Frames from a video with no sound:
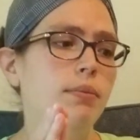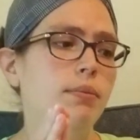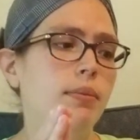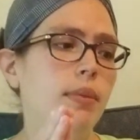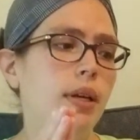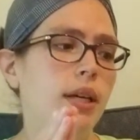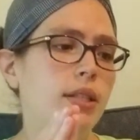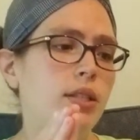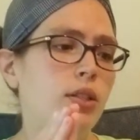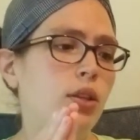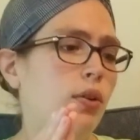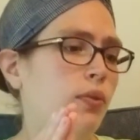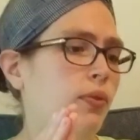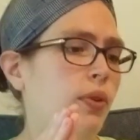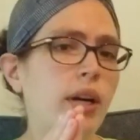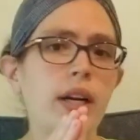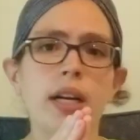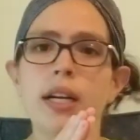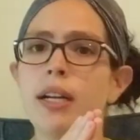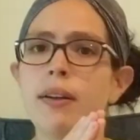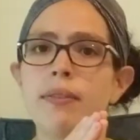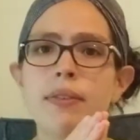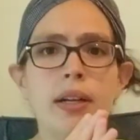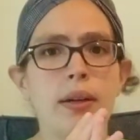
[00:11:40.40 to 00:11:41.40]
So far
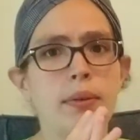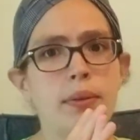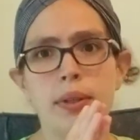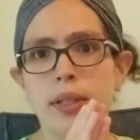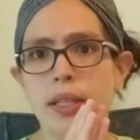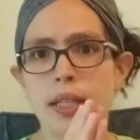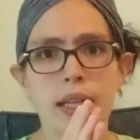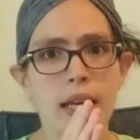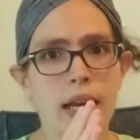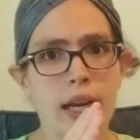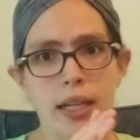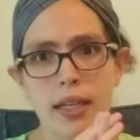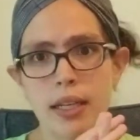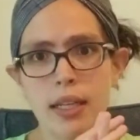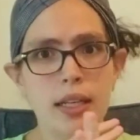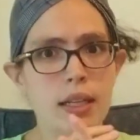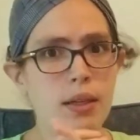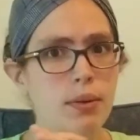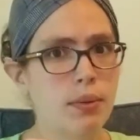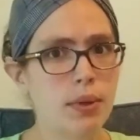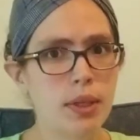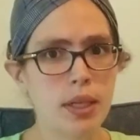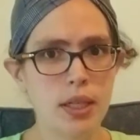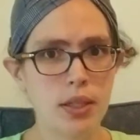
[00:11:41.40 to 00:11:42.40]
I have not really gotten
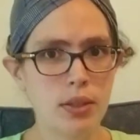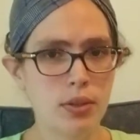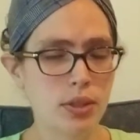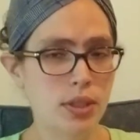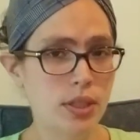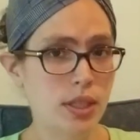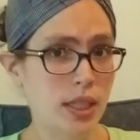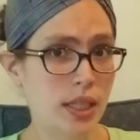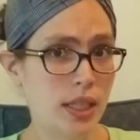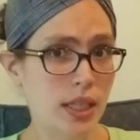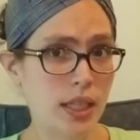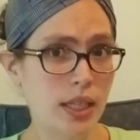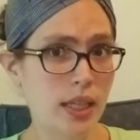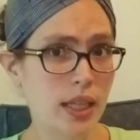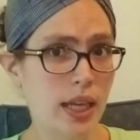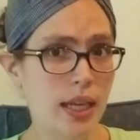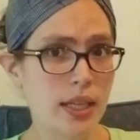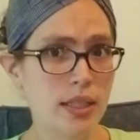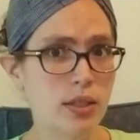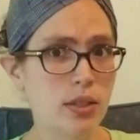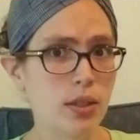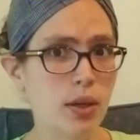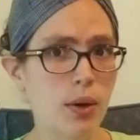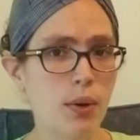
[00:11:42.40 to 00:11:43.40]
anyone interested in
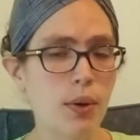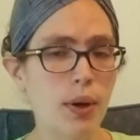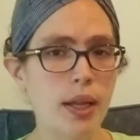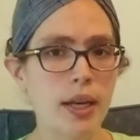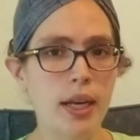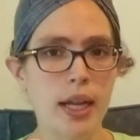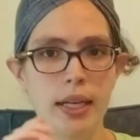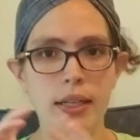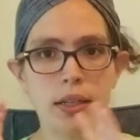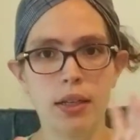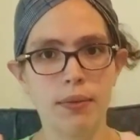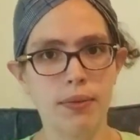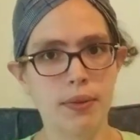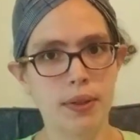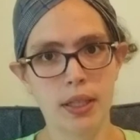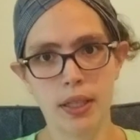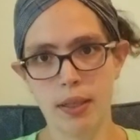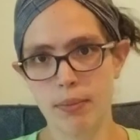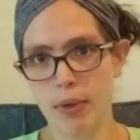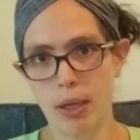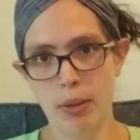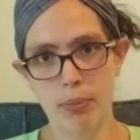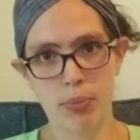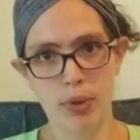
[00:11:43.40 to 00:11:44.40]
that, so, and I definitely
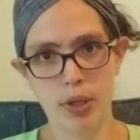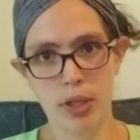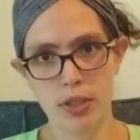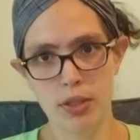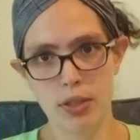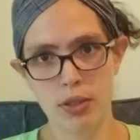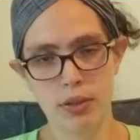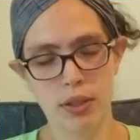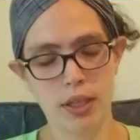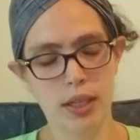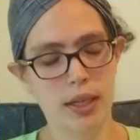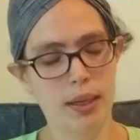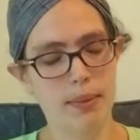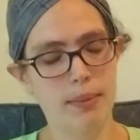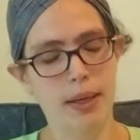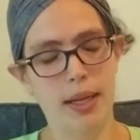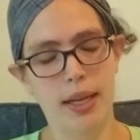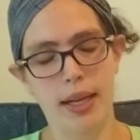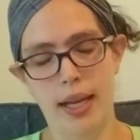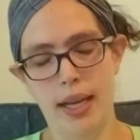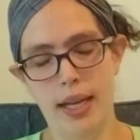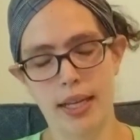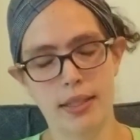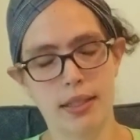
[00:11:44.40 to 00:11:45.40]
am not pressuring, I'm not
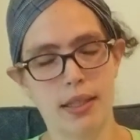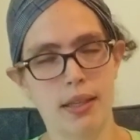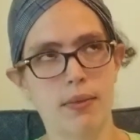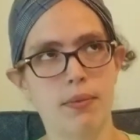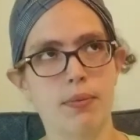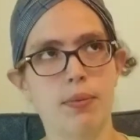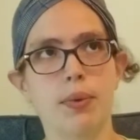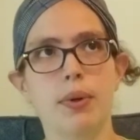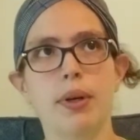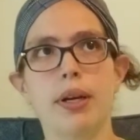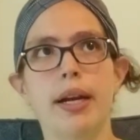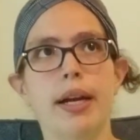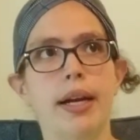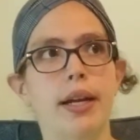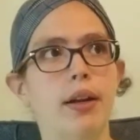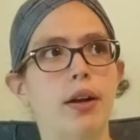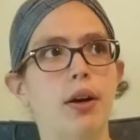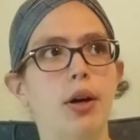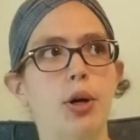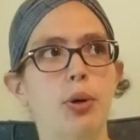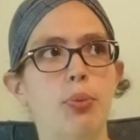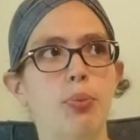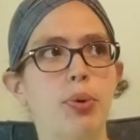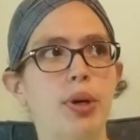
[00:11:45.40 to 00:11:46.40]
asking for it at
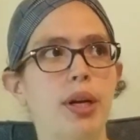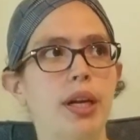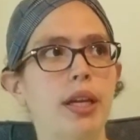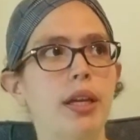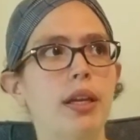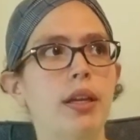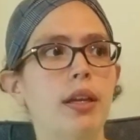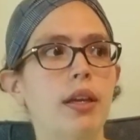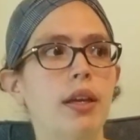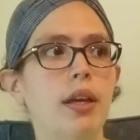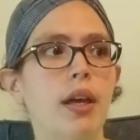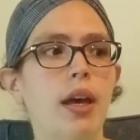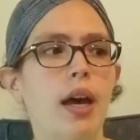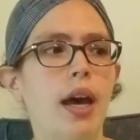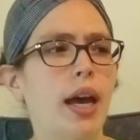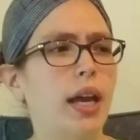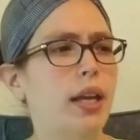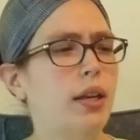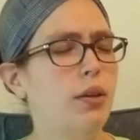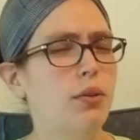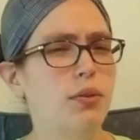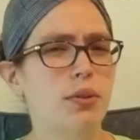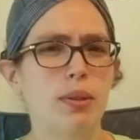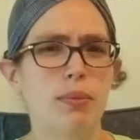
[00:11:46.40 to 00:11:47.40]
all, but I
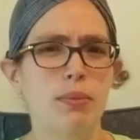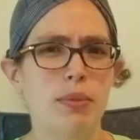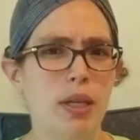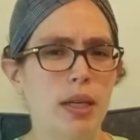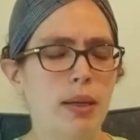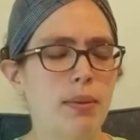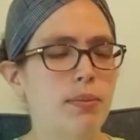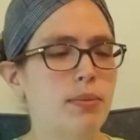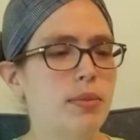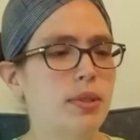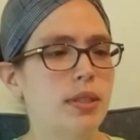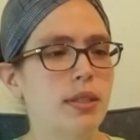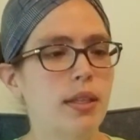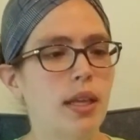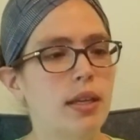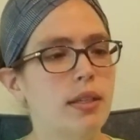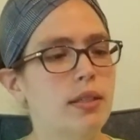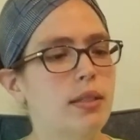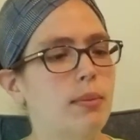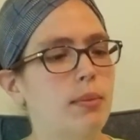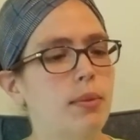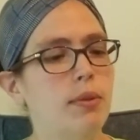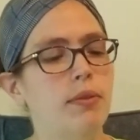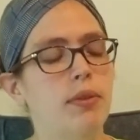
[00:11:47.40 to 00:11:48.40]
know sometimes like
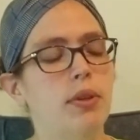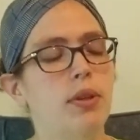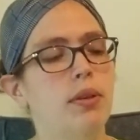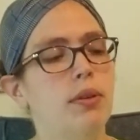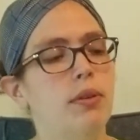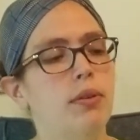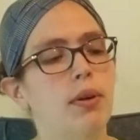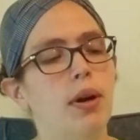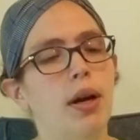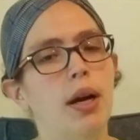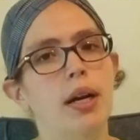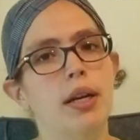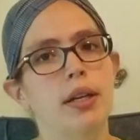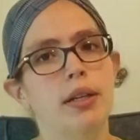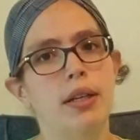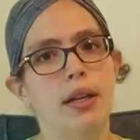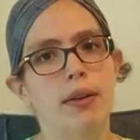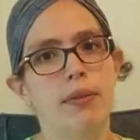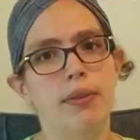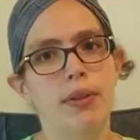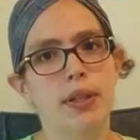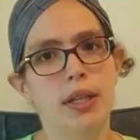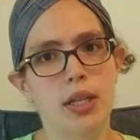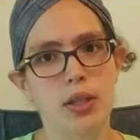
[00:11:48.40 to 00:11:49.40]
some of you are
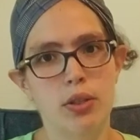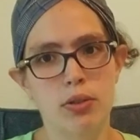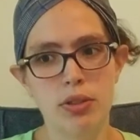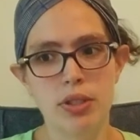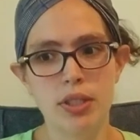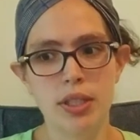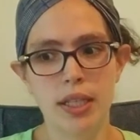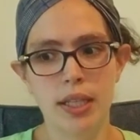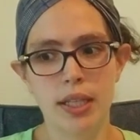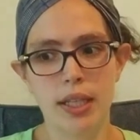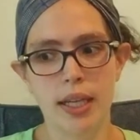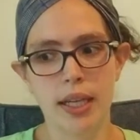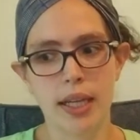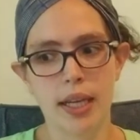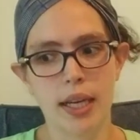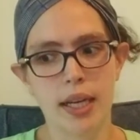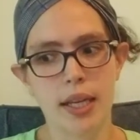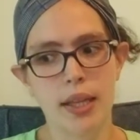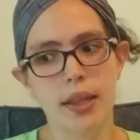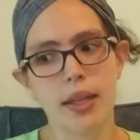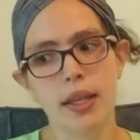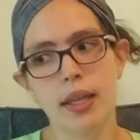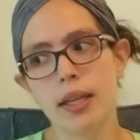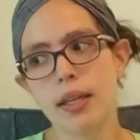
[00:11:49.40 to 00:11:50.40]
definitely interested in that kind
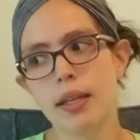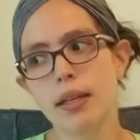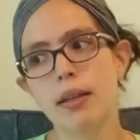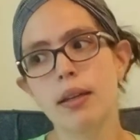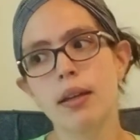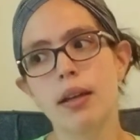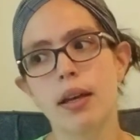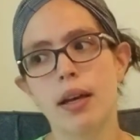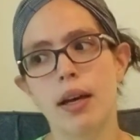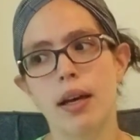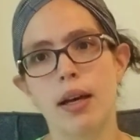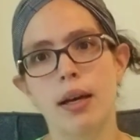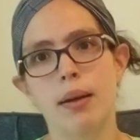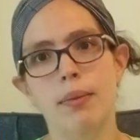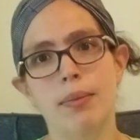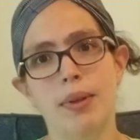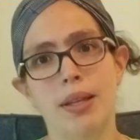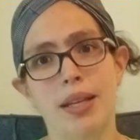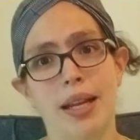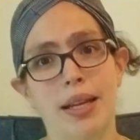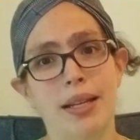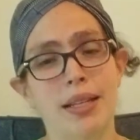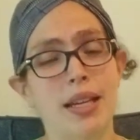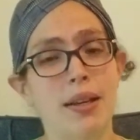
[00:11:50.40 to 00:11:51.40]
of thing.
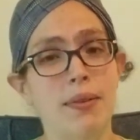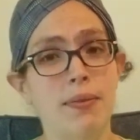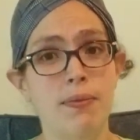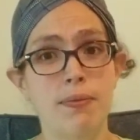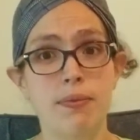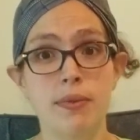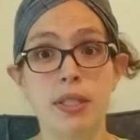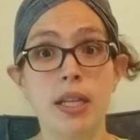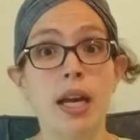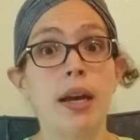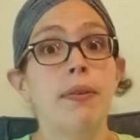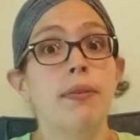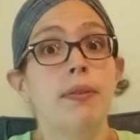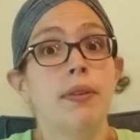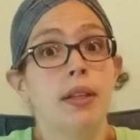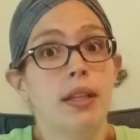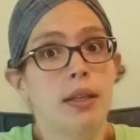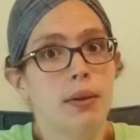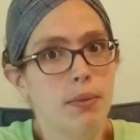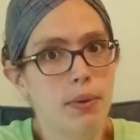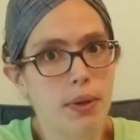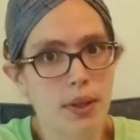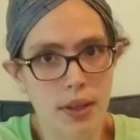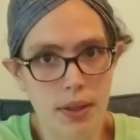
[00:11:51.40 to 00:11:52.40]
And I
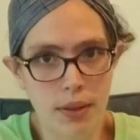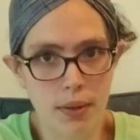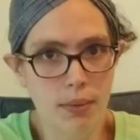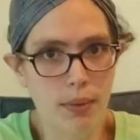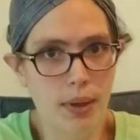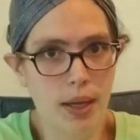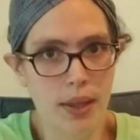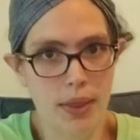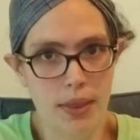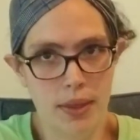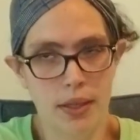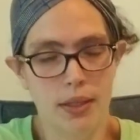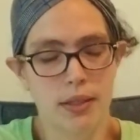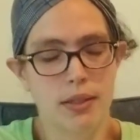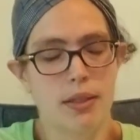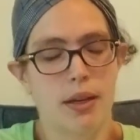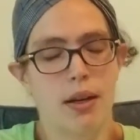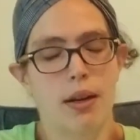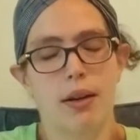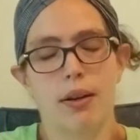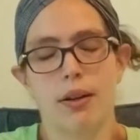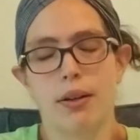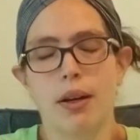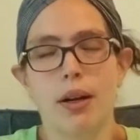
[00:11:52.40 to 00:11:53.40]
definitely, with the way things
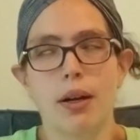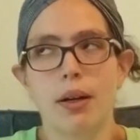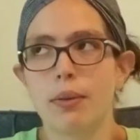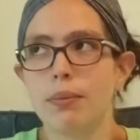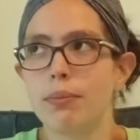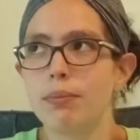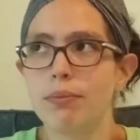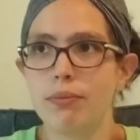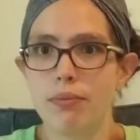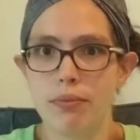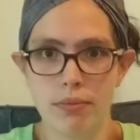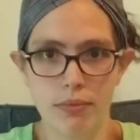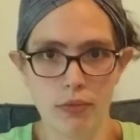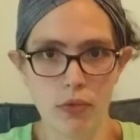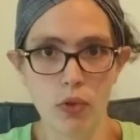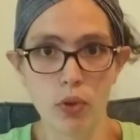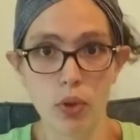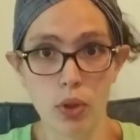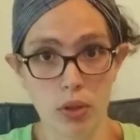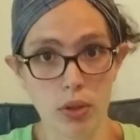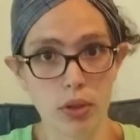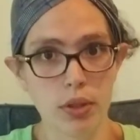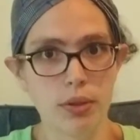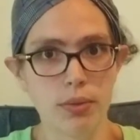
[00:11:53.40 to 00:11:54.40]
are in our
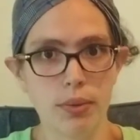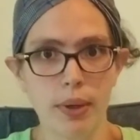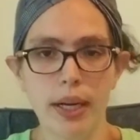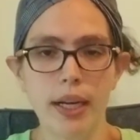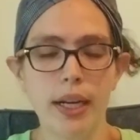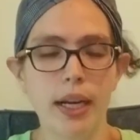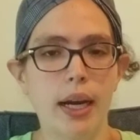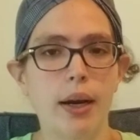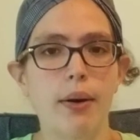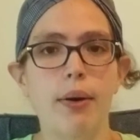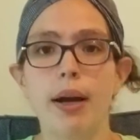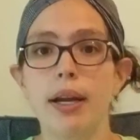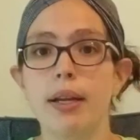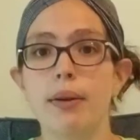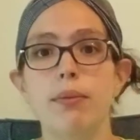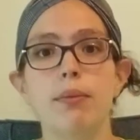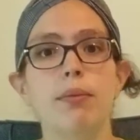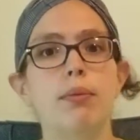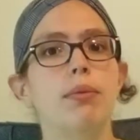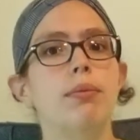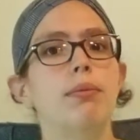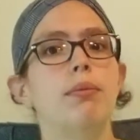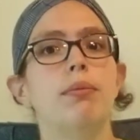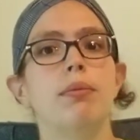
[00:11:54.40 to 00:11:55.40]
world right now, I
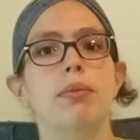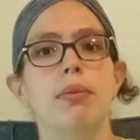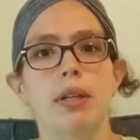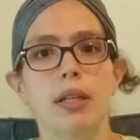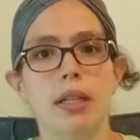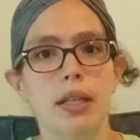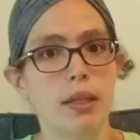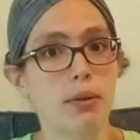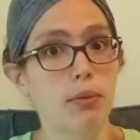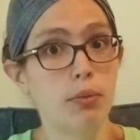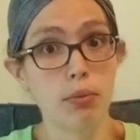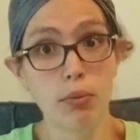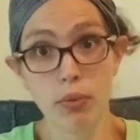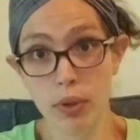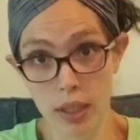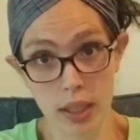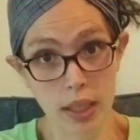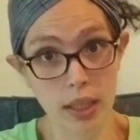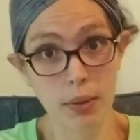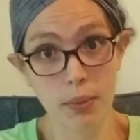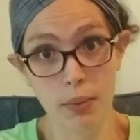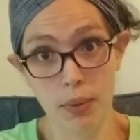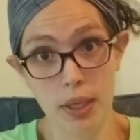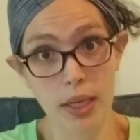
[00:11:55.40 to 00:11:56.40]

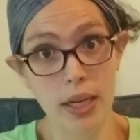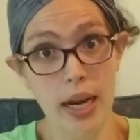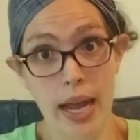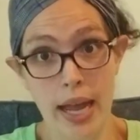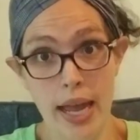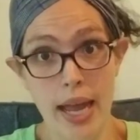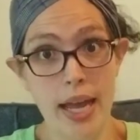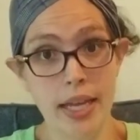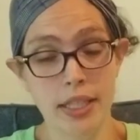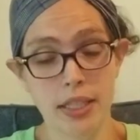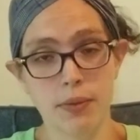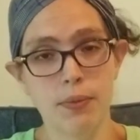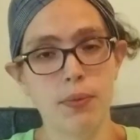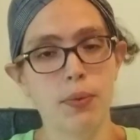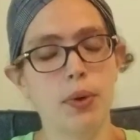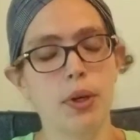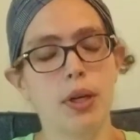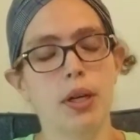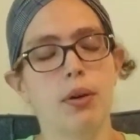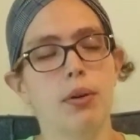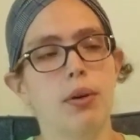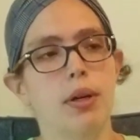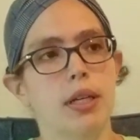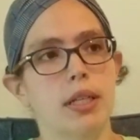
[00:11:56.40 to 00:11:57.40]
really would not ask for
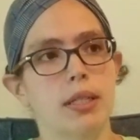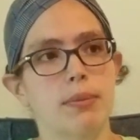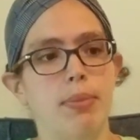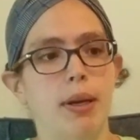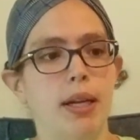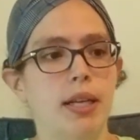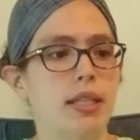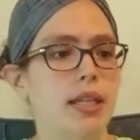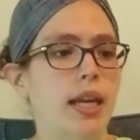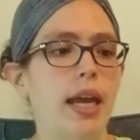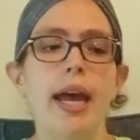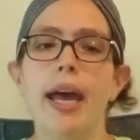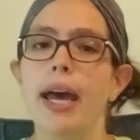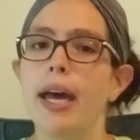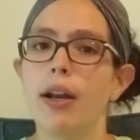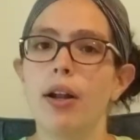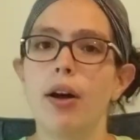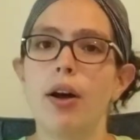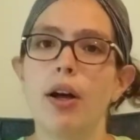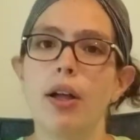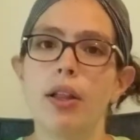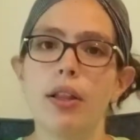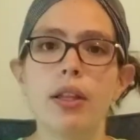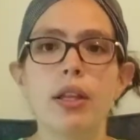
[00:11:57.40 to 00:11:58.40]
it or expect it at
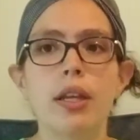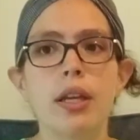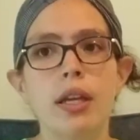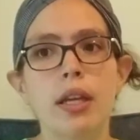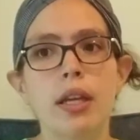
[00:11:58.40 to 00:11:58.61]
all.